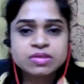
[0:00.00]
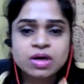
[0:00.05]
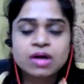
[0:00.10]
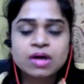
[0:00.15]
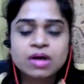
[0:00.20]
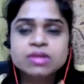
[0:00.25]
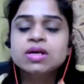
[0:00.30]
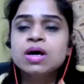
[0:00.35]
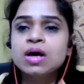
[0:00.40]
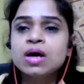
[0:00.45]

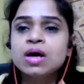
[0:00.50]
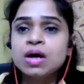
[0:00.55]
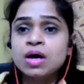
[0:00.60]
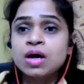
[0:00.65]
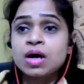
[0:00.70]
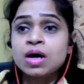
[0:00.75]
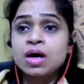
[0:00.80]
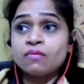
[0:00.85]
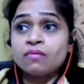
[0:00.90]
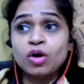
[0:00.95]
charts.
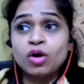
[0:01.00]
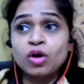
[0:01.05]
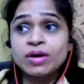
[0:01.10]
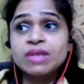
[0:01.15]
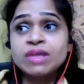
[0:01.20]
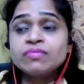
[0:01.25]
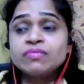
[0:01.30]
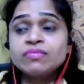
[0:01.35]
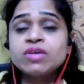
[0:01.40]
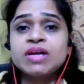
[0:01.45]
What
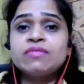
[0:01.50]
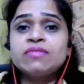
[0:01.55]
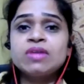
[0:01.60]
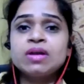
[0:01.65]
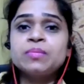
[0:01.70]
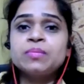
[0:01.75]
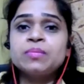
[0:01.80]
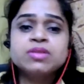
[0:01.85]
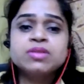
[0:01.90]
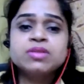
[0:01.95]
if the
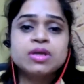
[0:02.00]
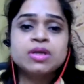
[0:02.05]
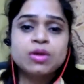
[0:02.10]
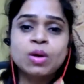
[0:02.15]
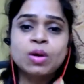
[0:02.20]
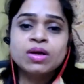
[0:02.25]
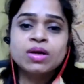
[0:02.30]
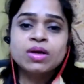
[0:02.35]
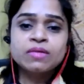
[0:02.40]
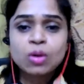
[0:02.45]
developers are
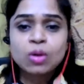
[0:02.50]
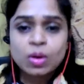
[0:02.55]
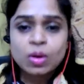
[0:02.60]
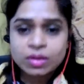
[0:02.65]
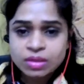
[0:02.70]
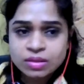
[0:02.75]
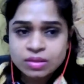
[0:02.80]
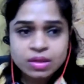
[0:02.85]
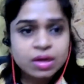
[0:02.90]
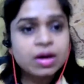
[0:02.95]
not even
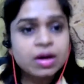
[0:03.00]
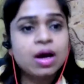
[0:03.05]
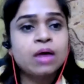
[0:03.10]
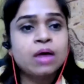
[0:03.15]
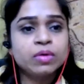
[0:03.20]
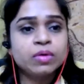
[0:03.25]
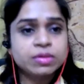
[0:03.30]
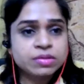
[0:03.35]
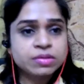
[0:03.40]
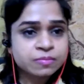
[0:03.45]
logging their
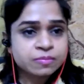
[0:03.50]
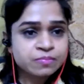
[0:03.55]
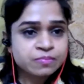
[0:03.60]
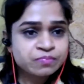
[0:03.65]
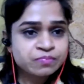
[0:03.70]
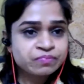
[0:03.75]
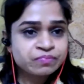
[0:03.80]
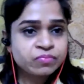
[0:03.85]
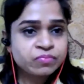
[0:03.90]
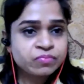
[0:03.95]
hours?
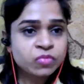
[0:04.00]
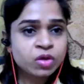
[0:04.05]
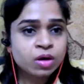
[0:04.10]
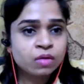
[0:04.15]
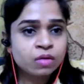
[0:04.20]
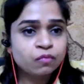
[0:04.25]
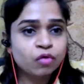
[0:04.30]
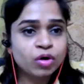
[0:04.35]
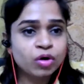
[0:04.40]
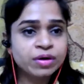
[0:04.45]

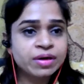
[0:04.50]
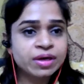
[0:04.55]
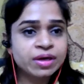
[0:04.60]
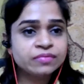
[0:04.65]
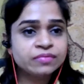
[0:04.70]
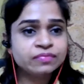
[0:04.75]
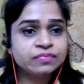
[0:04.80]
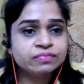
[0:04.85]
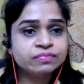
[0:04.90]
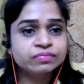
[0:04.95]
What
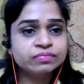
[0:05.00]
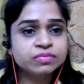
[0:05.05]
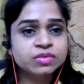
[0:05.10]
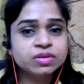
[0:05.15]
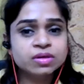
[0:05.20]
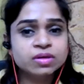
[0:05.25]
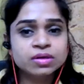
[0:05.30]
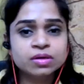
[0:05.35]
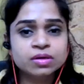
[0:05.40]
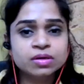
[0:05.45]
if
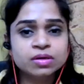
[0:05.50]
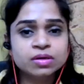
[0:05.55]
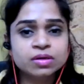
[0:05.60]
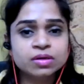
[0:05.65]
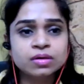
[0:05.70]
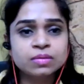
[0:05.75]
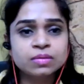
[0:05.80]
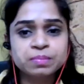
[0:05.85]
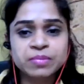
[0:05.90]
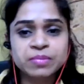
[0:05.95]
the
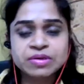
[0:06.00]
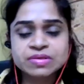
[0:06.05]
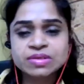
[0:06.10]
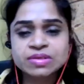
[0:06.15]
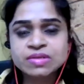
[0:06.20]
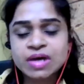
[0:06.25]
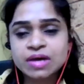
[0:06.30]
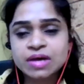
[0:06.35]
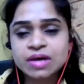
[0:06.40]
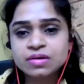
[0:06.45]

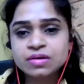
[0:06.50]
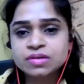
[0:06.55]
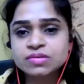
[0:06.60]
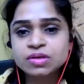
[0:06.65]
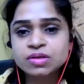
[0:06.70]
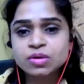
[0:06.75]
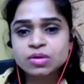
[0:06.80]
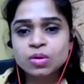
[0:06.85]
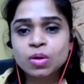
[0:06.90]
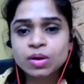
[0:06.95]
business
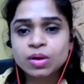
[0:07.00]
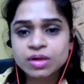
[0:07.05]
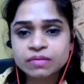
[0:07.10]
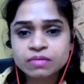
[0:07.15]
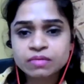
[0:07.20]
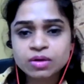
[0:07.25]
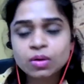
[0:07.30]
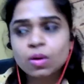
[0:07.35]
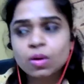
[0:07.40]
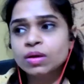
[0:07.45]
analysts are not
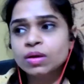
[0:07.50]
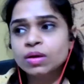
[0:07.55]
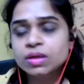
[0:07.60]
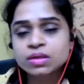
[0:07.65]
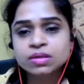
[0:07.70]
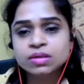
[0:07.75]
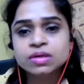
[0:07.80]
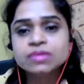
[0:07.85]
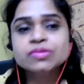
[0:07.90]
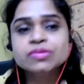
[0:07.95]
even
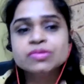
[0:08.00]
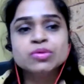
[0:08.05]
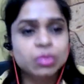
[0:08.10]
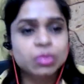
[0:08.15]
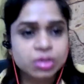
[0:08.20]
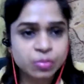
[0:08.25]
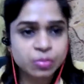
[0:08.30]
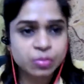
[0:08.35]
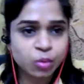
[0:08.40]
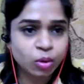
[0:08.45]
logging their
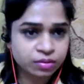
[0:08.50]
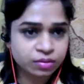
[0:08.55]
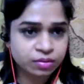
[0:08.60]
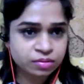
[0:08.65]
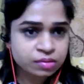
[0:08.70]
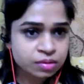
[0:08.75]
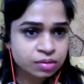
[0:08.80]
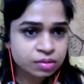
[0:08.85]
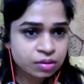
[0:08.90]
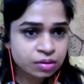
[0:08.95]
story
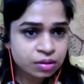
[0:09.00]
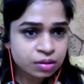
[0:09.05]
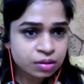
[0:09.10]
points,